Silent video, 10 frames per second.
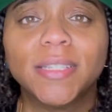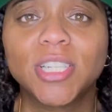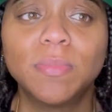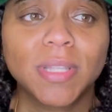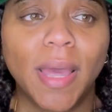
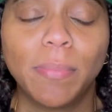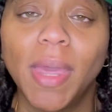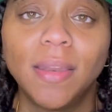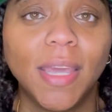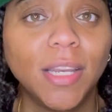She was like,
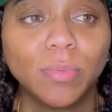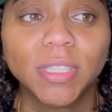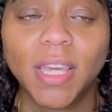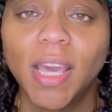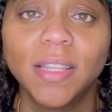man, Dina was
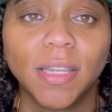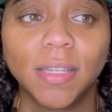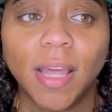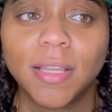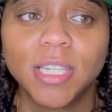killing
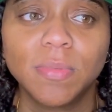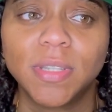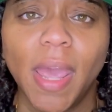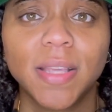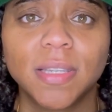it. Like, she was
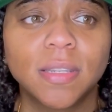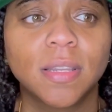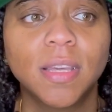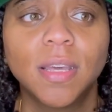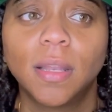dancing.
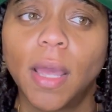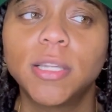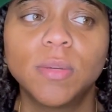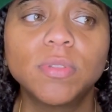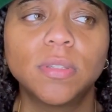Like,
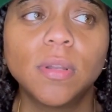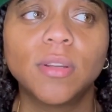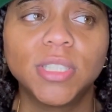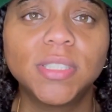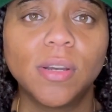she was, you know,
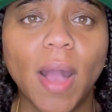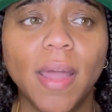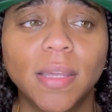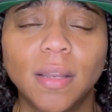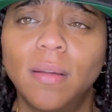she still got
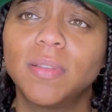it. And I was